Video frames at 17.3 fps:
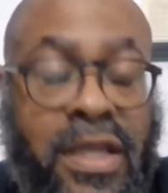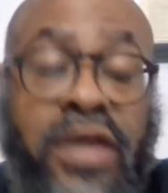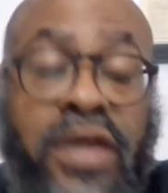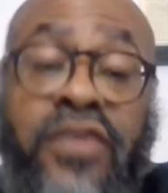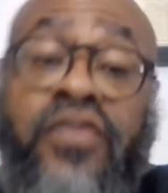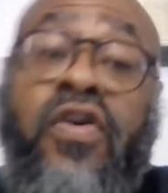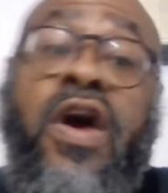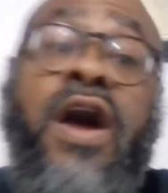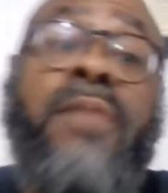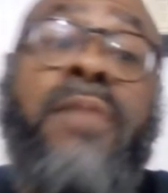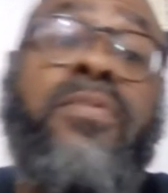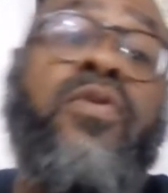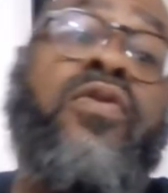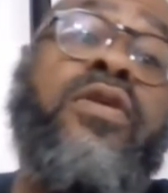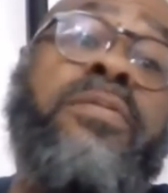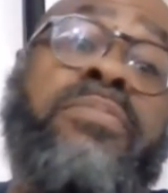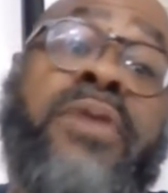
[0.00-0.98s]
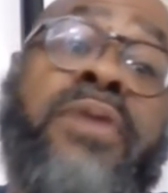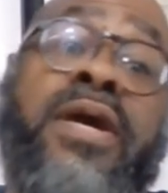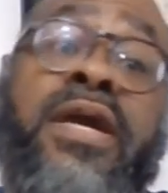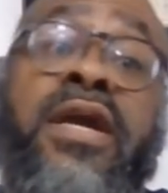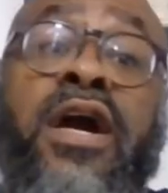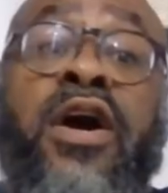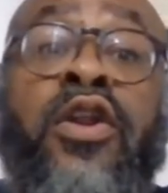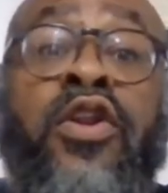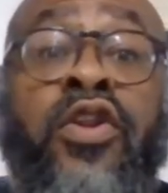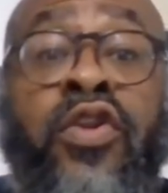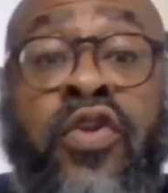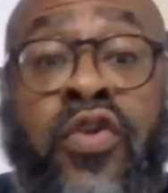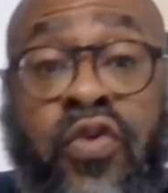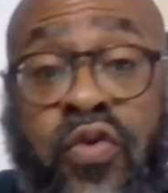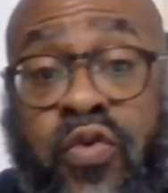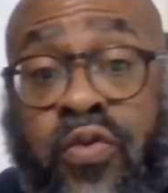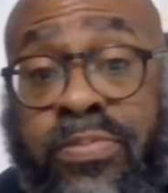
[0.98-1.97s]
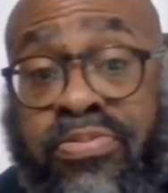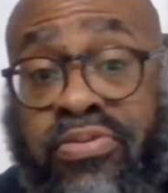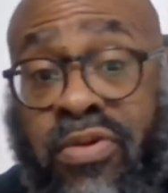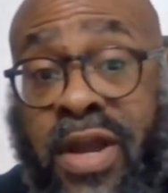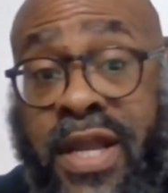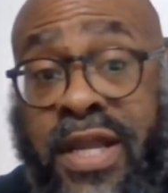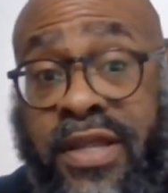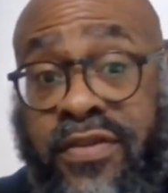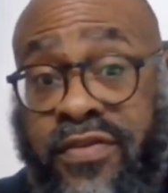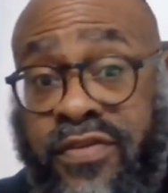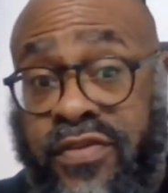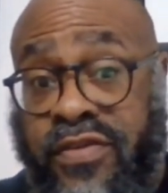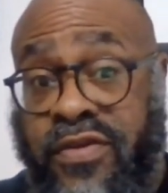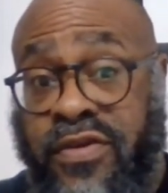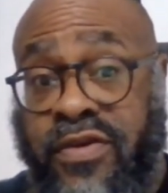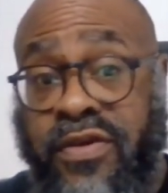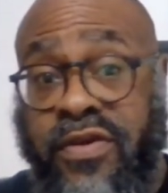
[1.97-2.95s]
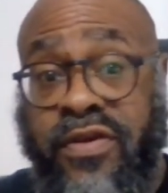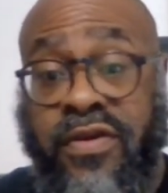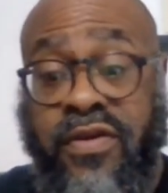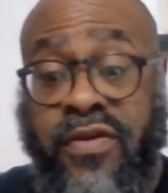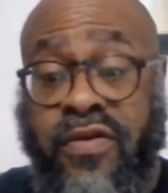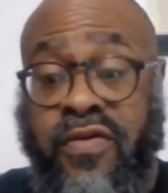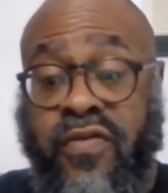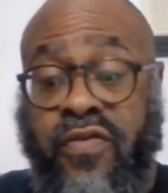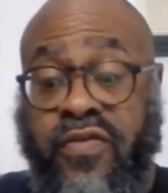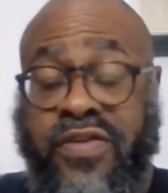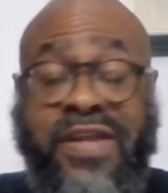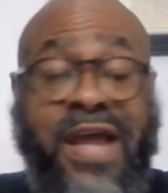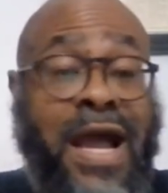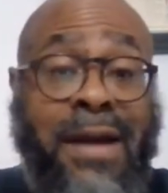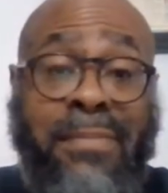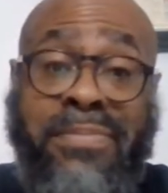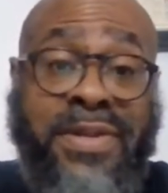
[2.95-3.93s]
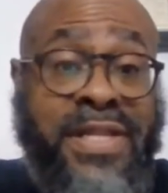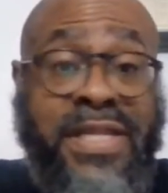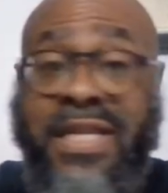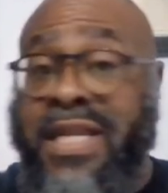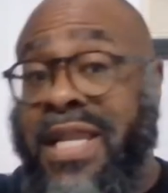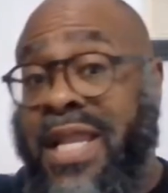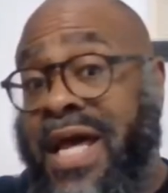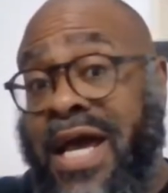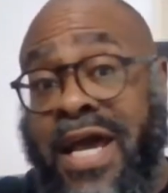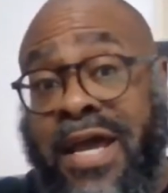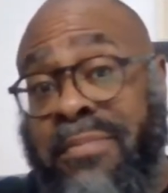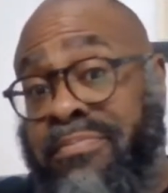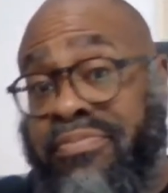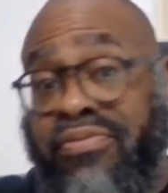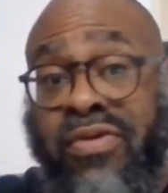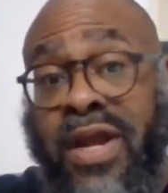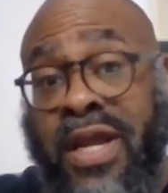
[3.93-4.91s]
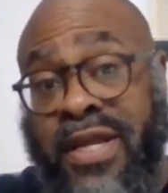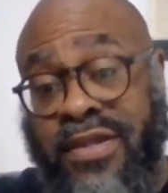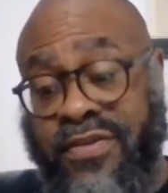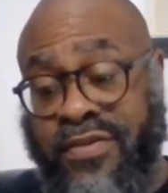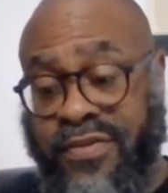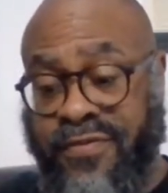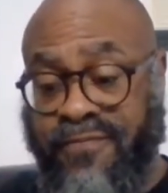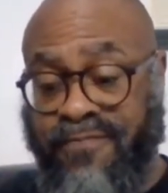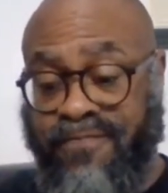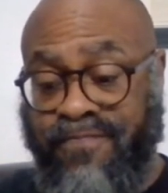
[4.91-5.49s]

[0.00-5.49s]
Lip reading: So I'm going to pay a new price, top of the line price,